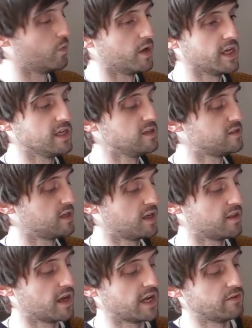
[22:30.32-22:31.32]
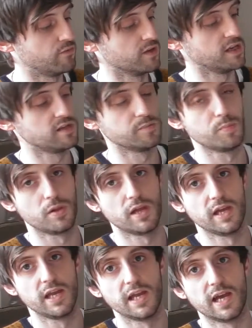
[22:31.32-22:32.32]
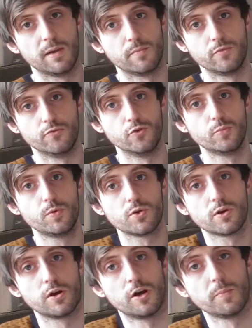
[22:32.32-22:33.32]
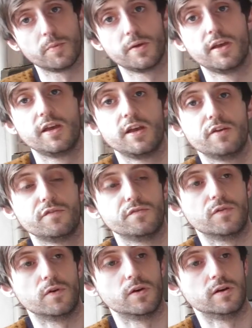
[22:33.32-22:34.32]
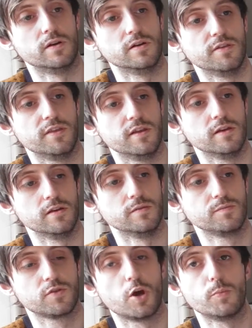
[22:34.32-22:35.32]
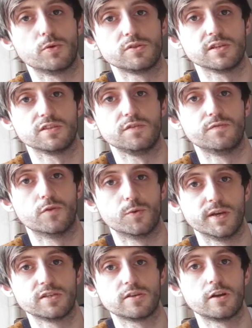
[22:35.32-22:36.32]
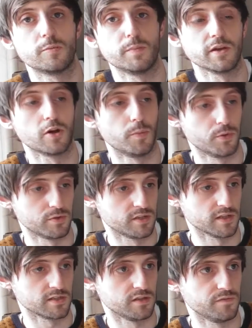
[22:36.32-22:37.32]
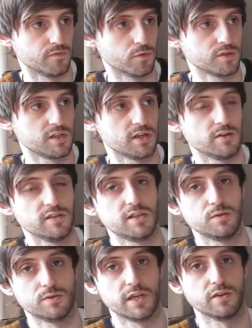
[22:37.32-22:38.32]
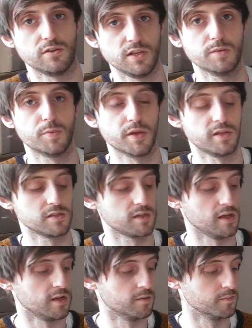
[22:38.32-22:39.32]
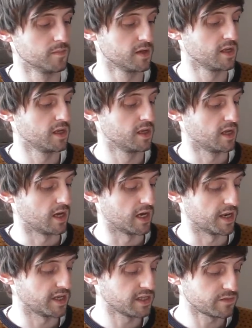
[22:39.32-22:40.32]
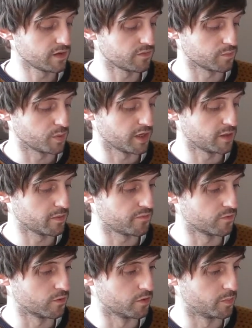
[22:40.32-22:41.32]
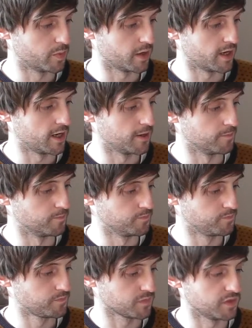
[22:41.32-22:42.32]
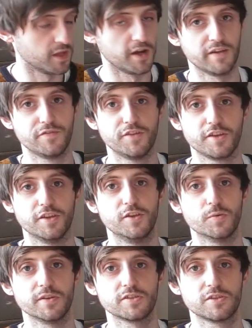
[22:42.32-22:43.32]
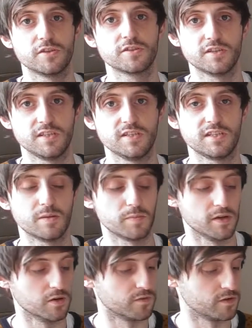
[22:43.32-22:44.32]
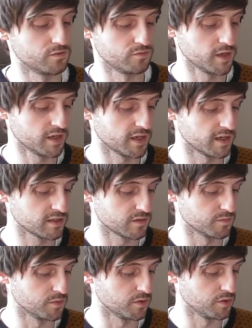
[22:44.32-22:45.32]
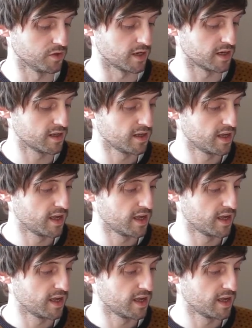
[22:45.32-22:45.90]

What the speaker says: He said that I really need to play RoboCop for the Commodore 64. When I started up my Commodore 64 series, he was like, you need to play this game. And I'd never even played it before, but now I have no excuse because he sent me over. Really nice of him to do that.